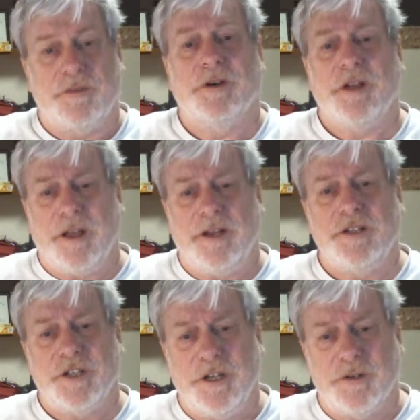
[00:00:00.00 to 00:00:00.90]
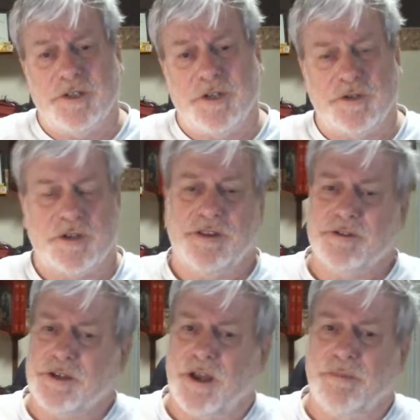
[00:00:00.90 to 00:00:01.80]
They're not engineers usually.
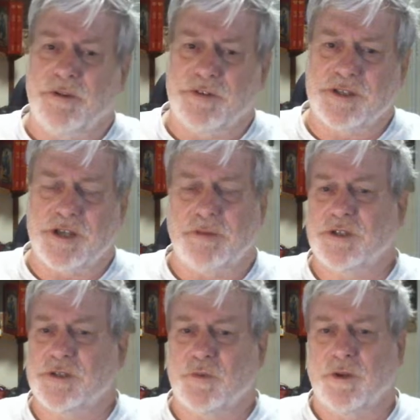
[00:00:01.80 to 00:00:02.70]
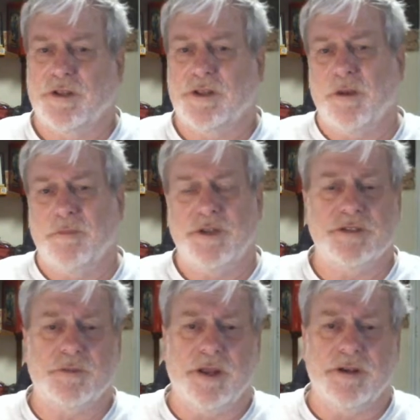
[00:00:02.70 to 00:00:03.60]
There's a couple of exceptions. One of the
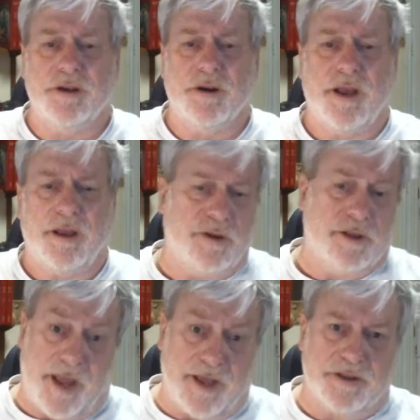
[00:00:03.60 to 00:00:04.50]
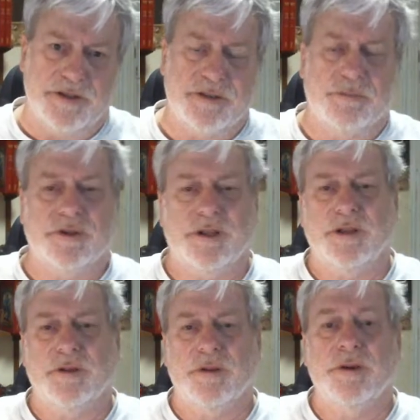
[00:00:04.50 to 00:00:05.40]
companies around here, well, Atlas in
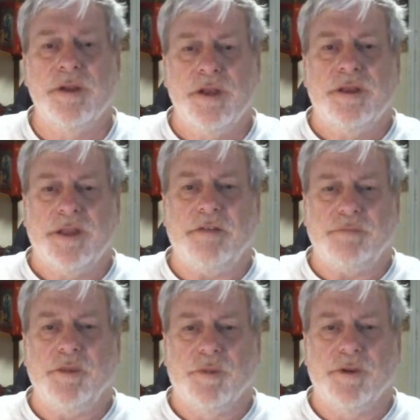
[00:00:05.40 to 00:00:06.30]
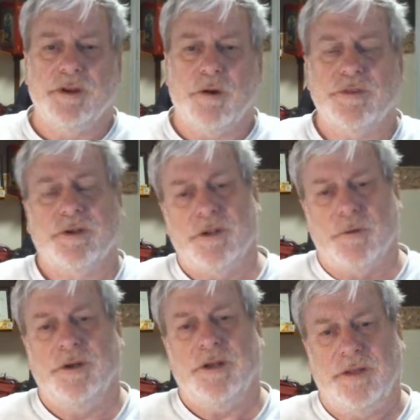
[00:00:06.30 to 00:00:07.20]
particular, they have people that know what they're
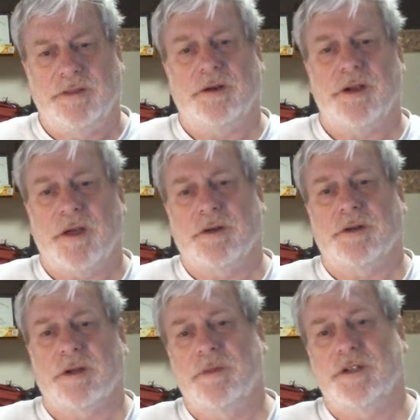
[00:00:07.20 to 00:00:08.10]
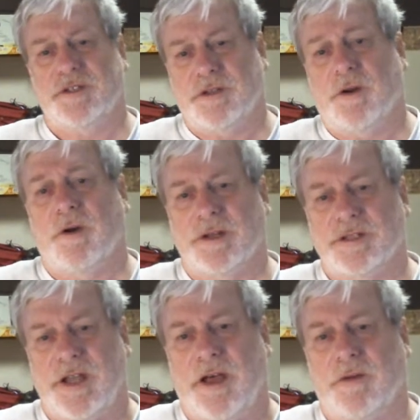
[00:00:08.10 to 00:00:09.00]
doing, and they're not on a commission, they're on a
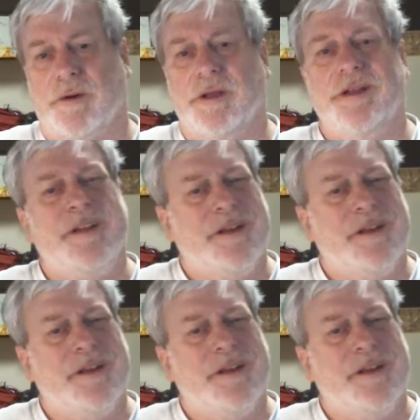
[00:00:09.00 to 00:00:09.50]
salary.